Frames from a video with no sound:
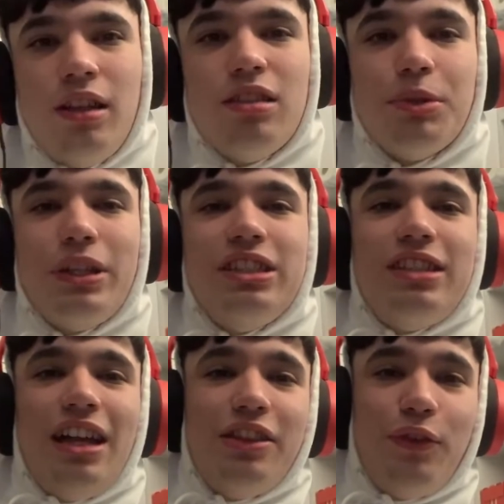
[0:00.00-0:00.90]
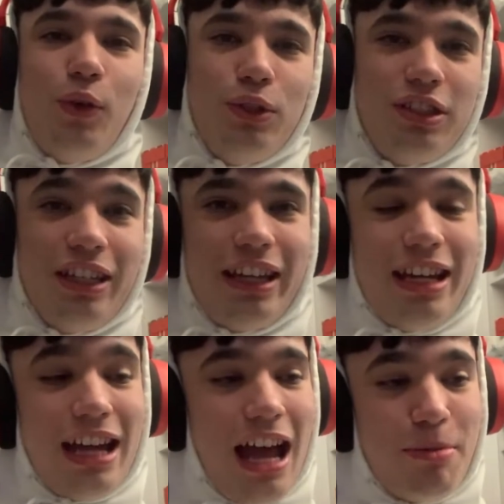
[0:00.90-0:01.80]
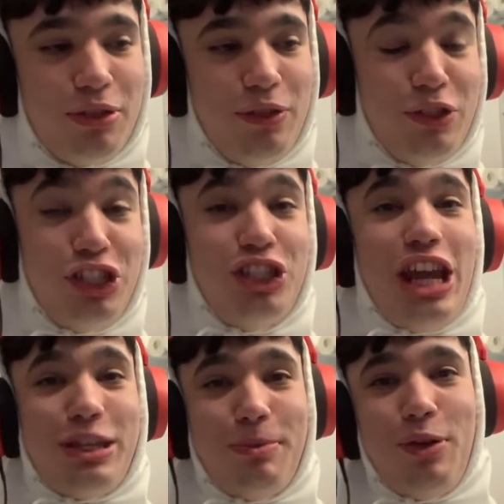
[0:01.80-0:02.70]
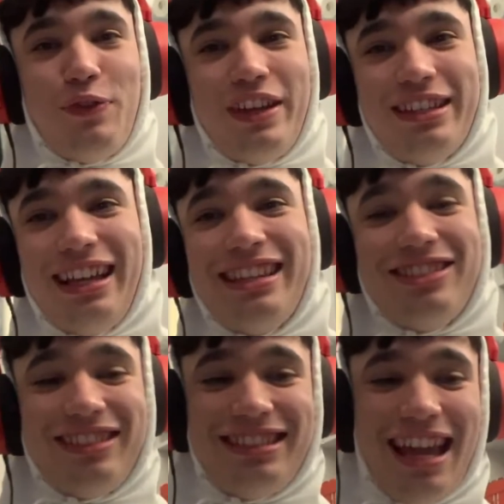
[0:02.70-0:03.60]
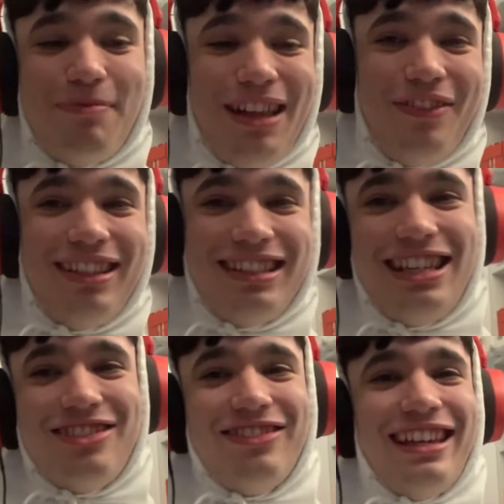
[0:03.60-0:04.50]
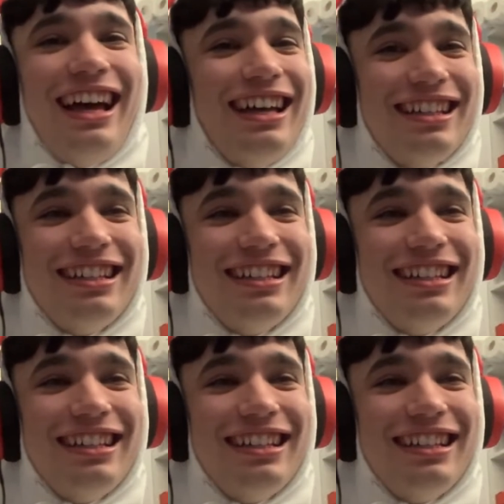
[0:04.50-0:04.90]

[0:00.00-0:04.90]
Number 20, Thunder Force. Again, absolute shit movie. Like, it's on the same level as He's All That.